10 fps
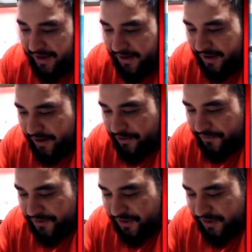And
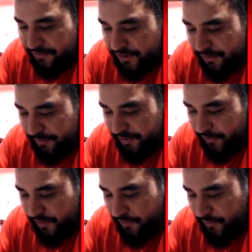obviously the most popular
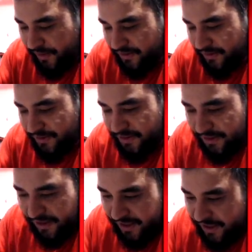one wins.
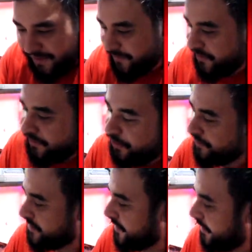And we've got another
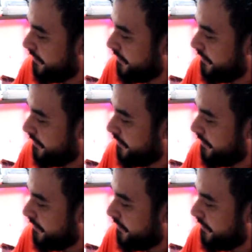star.